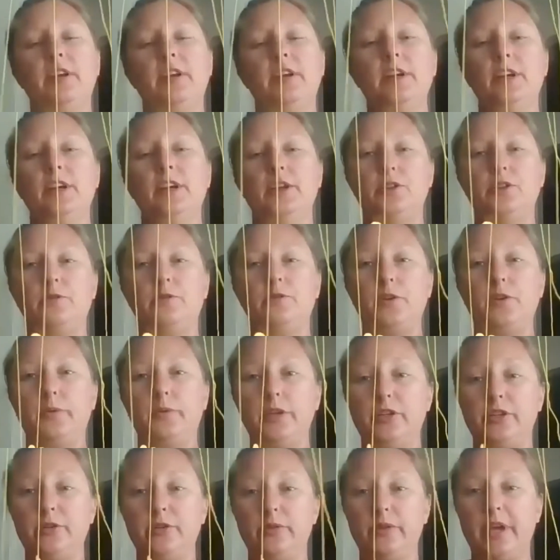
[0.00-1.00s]
So if you want
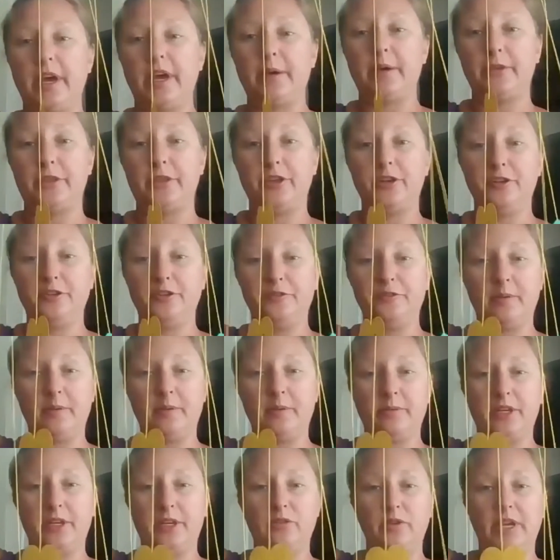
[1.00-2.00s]
to do that with your
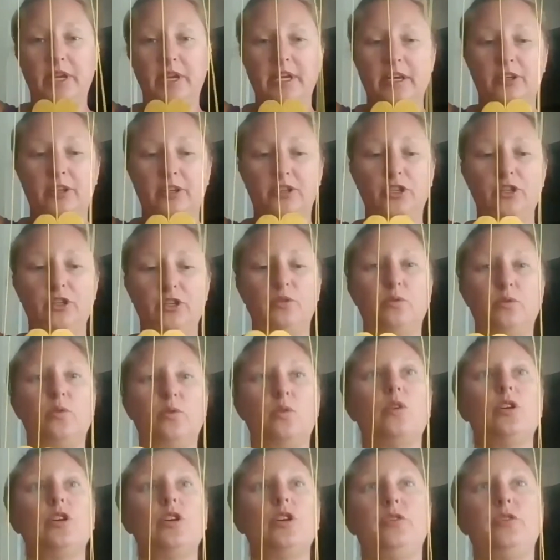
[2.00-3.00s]
family, you can too,
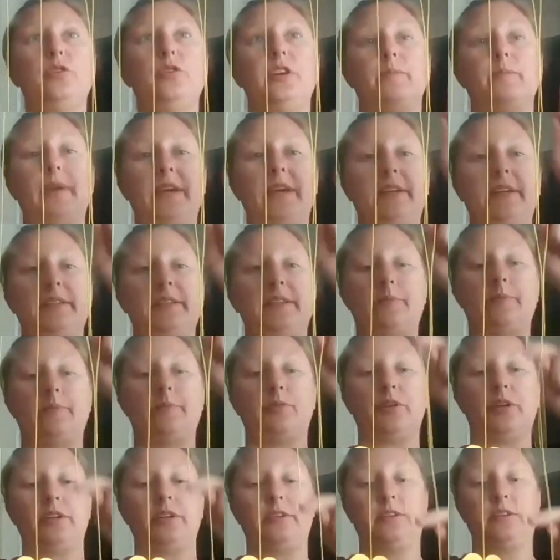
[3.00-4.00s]
or you can make
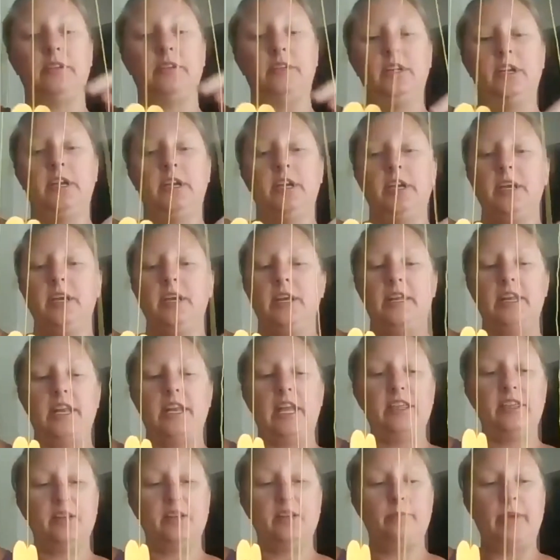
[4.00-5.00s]
separate.
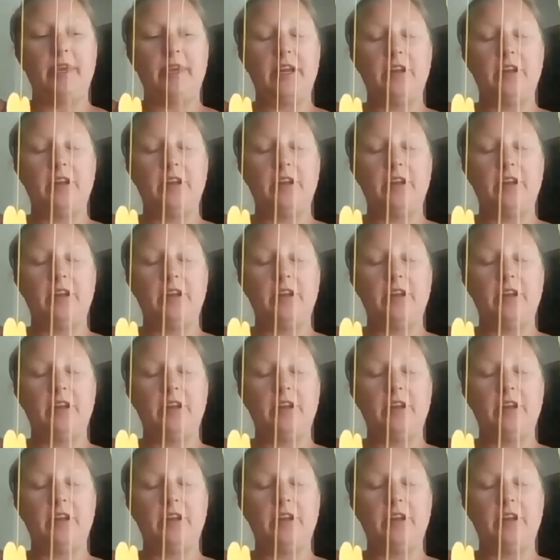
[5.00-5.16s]
Nathan made